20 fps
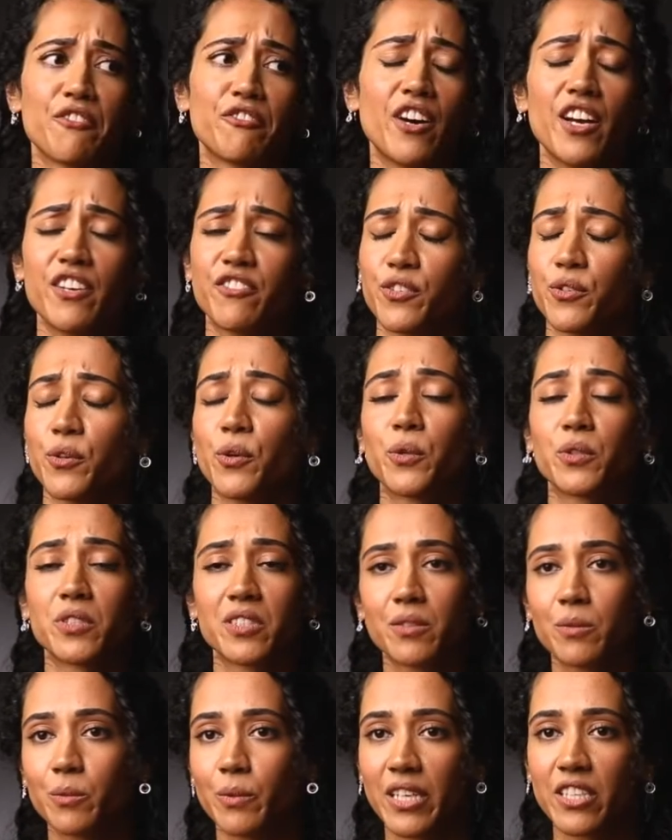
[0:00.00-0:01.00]

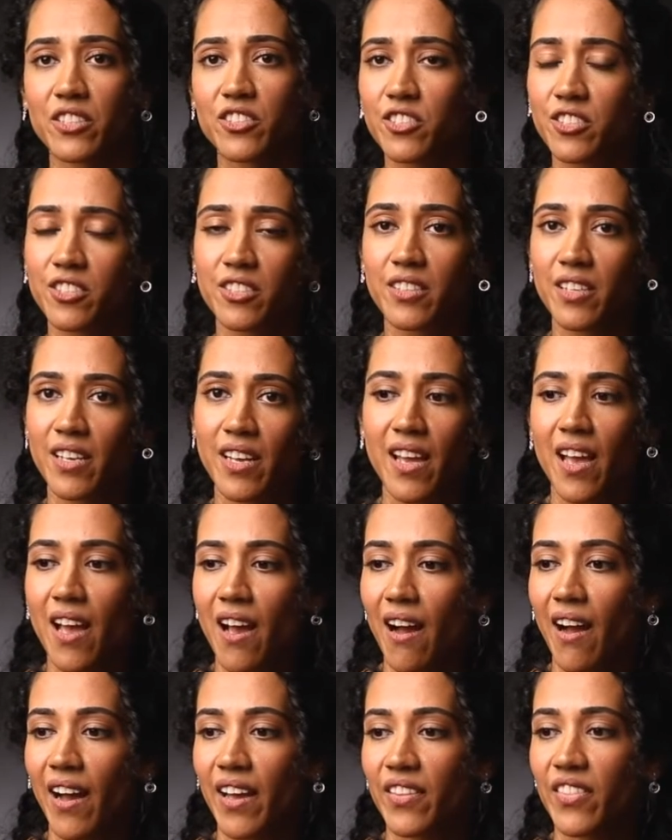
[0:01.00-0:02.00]
5-year-old, which
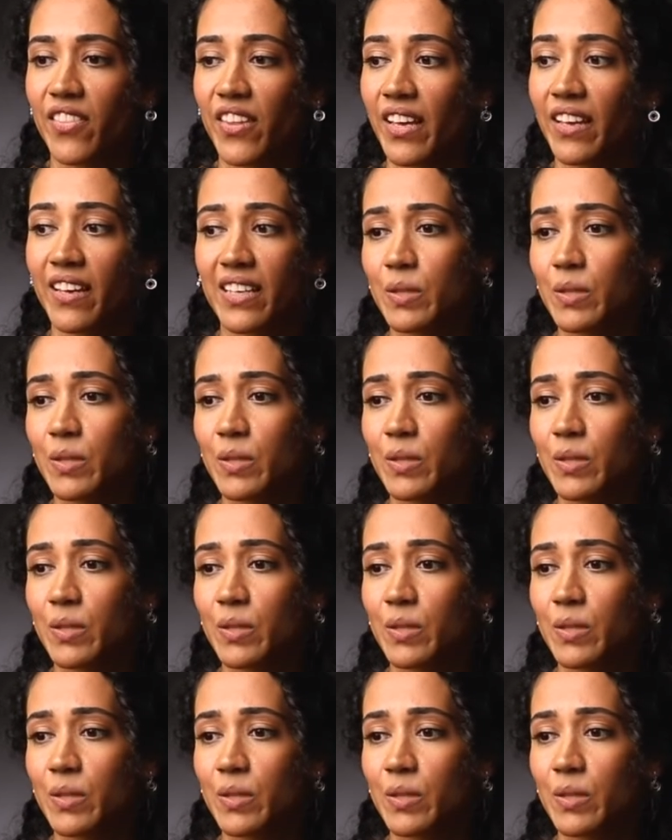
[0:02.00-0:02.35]
I think,